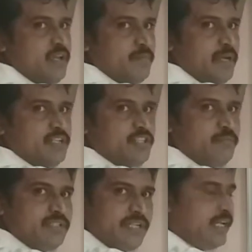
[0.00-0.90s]
Minus 3
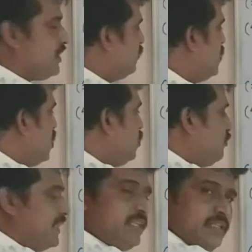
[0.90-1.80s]
means negative. You
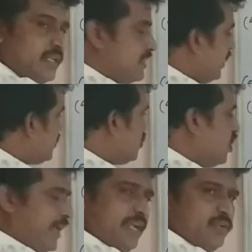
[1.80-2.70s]
may think that there is no
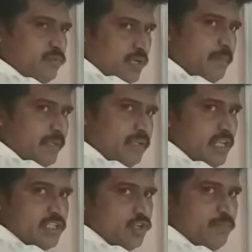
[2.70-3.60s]
negative. I mean there
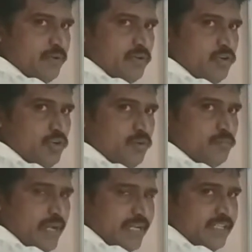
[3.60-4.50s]
is no
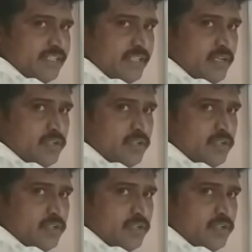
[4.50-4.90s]
minus.